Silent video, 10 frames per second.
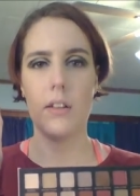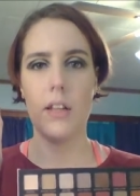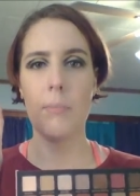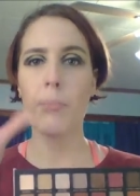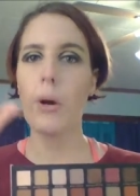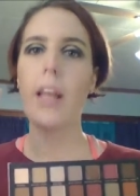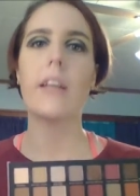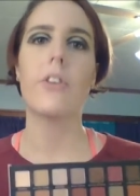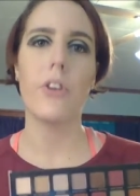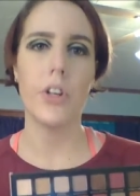and
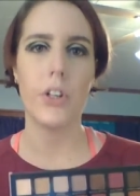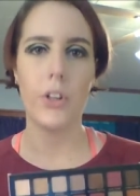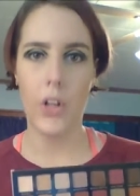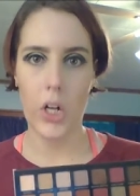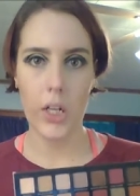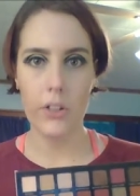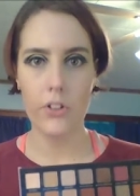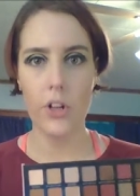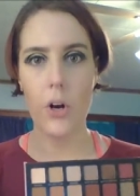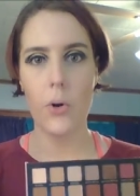brighten your look
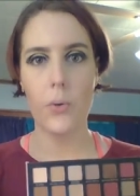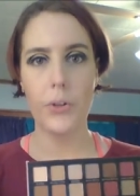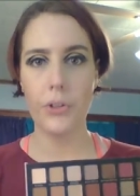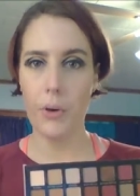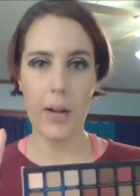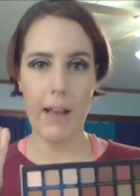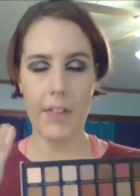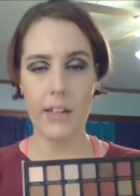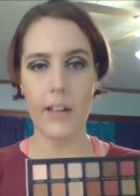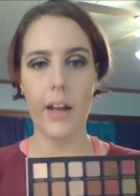so you don't have
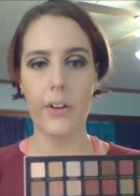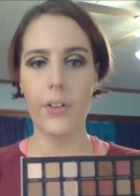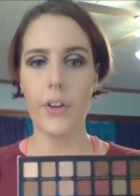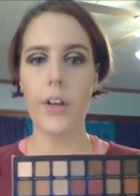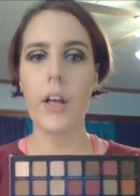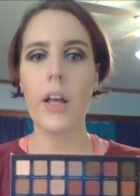that tired look.